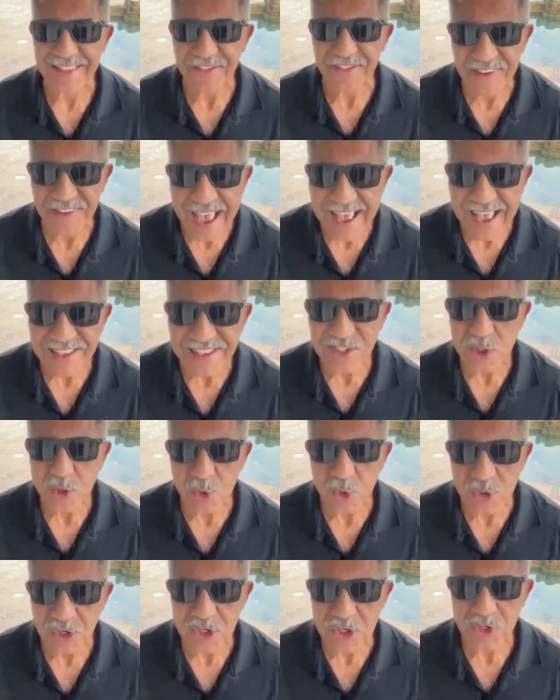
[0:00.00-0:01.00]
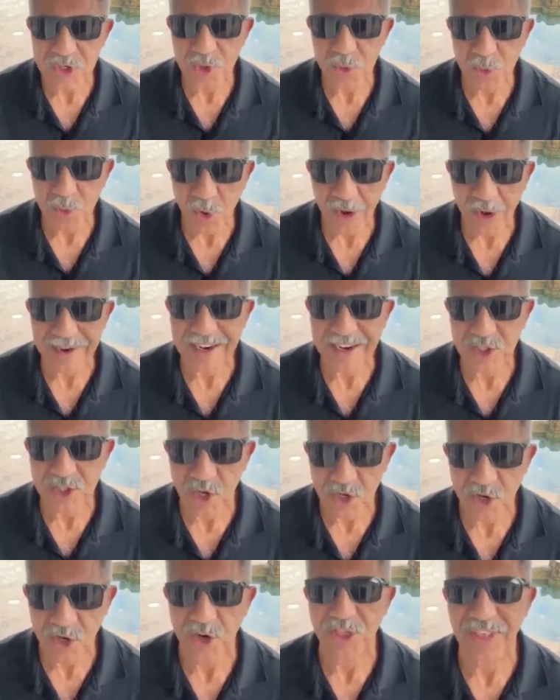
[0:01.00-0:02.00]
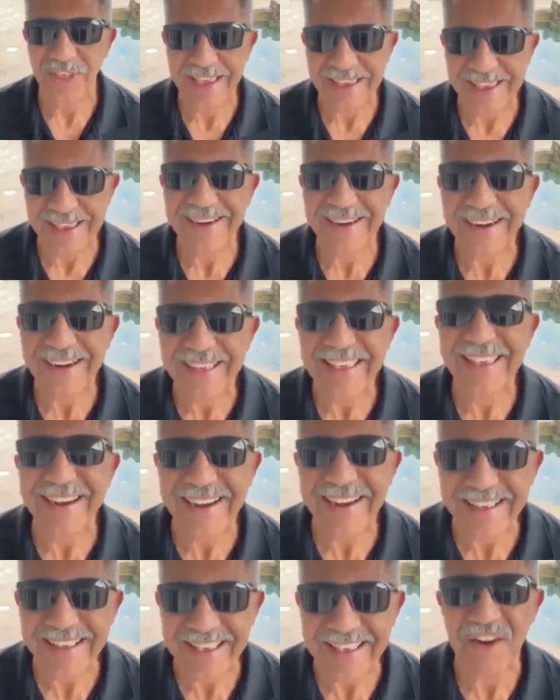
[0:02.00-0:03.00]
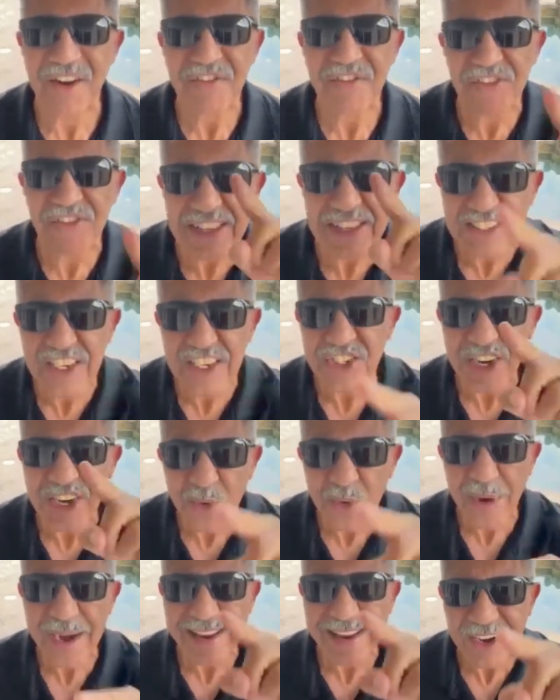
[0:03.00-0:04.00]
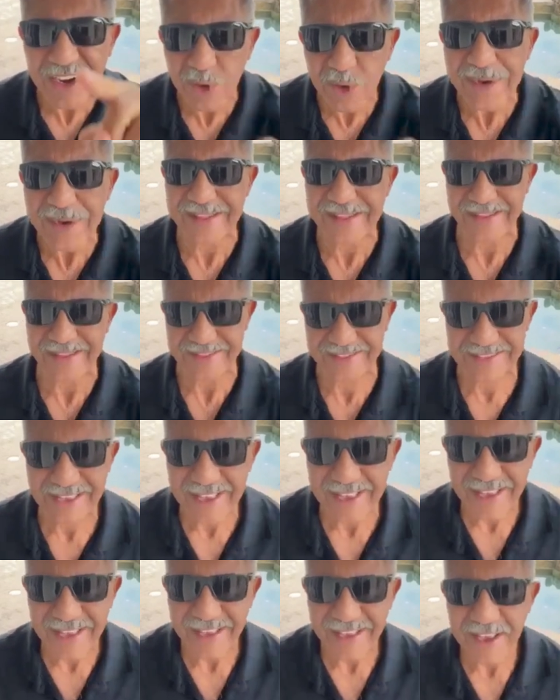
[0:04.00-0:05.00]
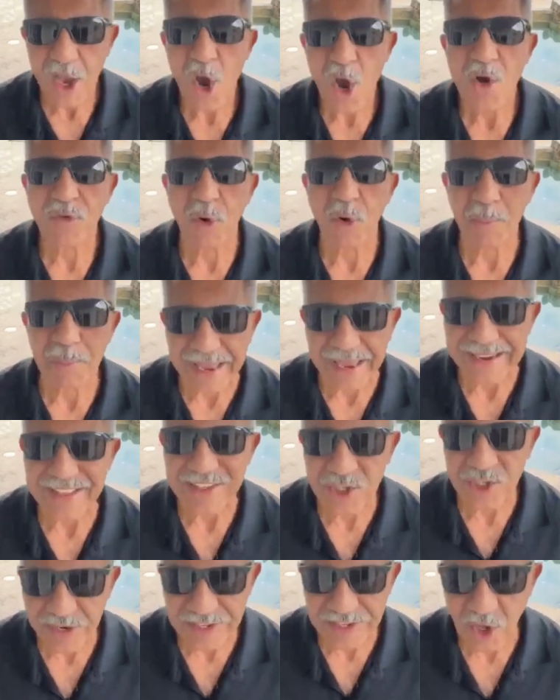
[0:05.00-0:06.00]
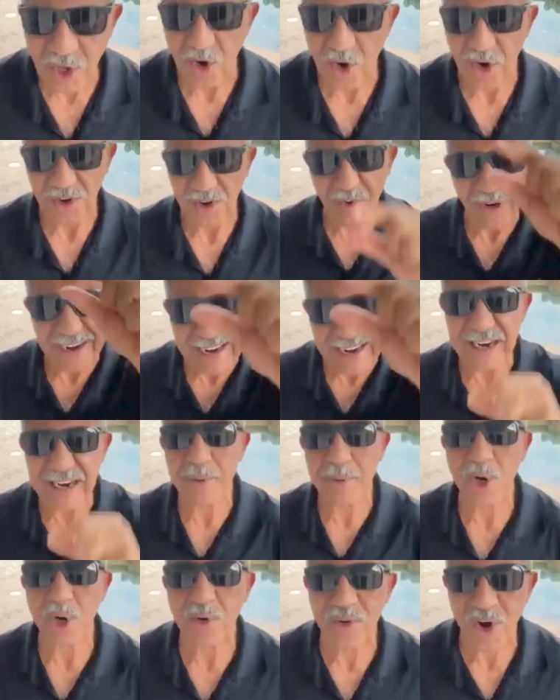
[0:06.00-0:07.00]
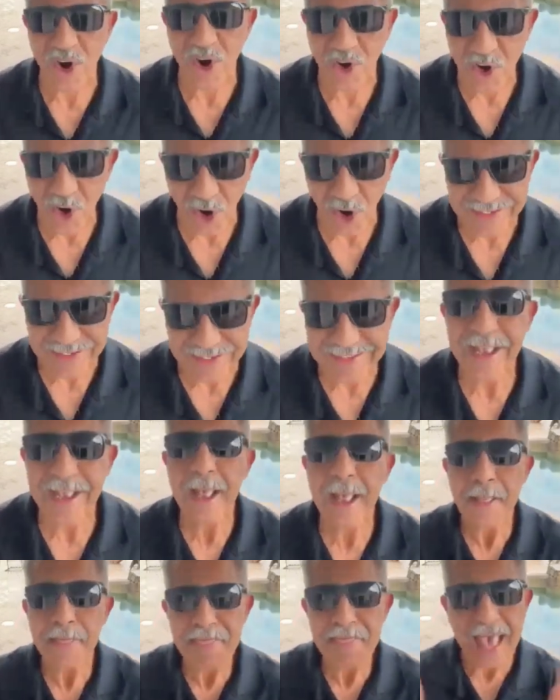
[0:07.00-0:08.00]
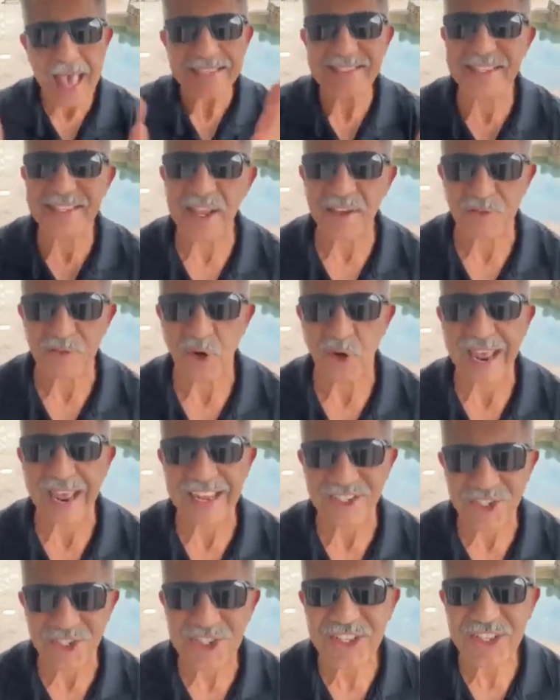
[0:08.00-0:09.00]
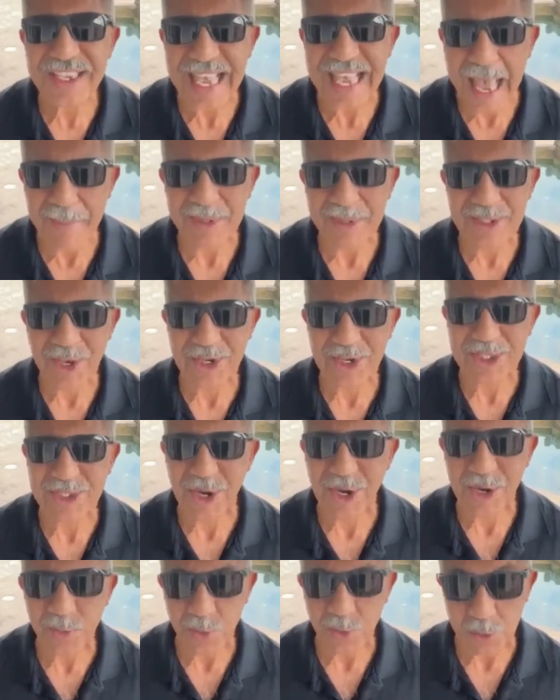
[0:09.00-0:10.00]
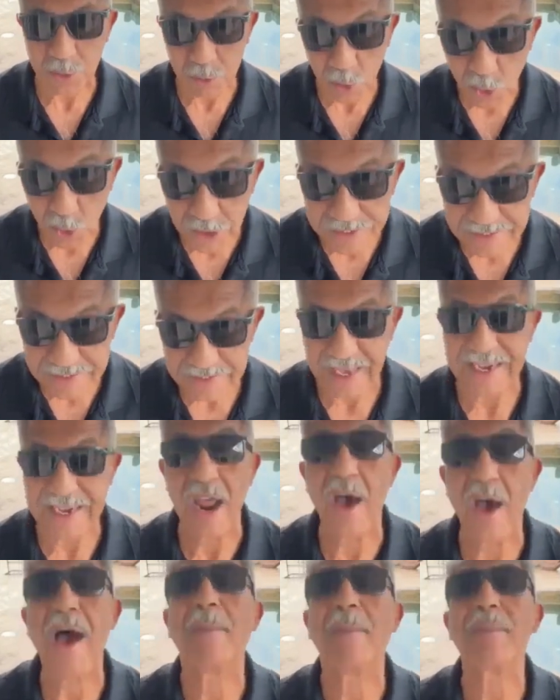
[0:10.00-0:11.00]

advanced nutritional products on earth again and again and again. Physician grade ingredients for pennies on a dollar for a little bit over our cost. That's Live And just like Amazon started with books, and now